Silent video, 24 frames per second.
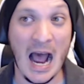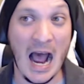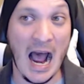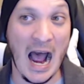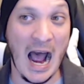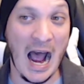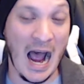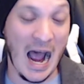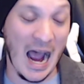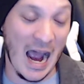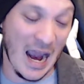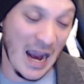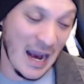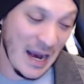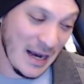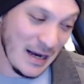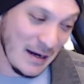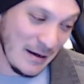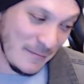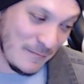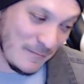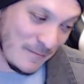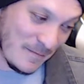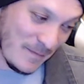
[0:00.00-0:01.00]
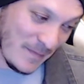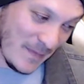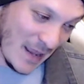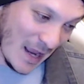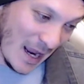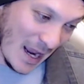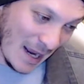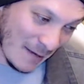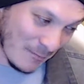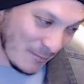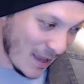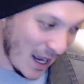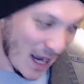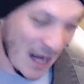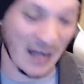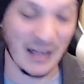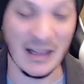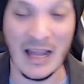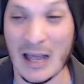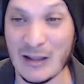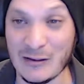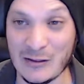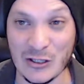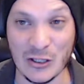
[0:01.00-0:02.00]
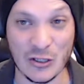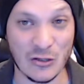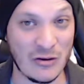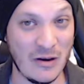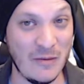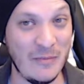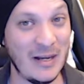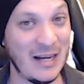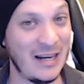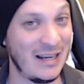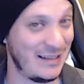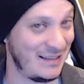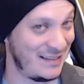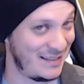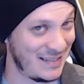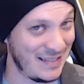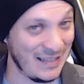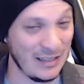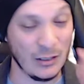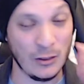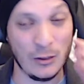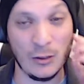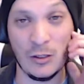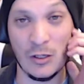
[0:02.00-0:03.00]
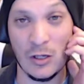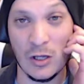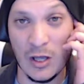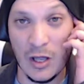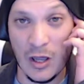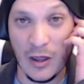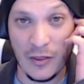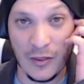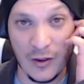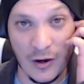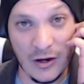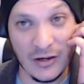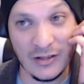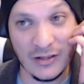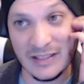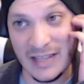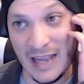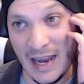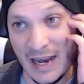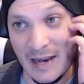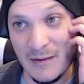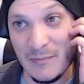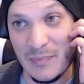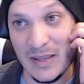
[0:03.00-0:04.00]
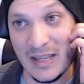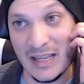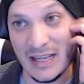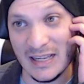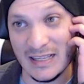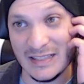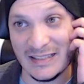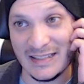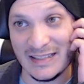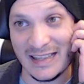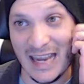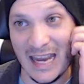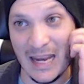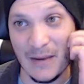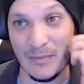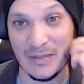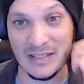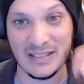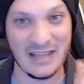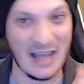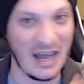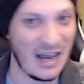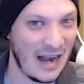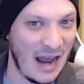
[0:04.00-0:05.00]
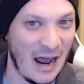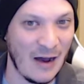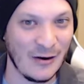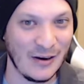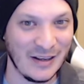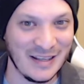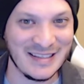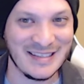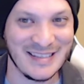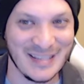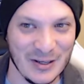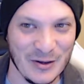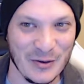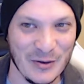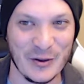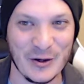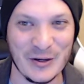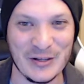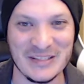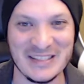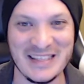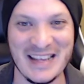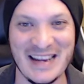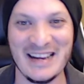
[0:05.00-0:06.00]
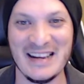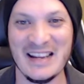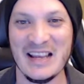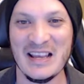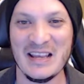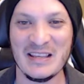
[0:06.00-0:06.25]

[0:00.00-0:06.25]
I am not allowed to stream it until Thursday because the game is not out until Thursday.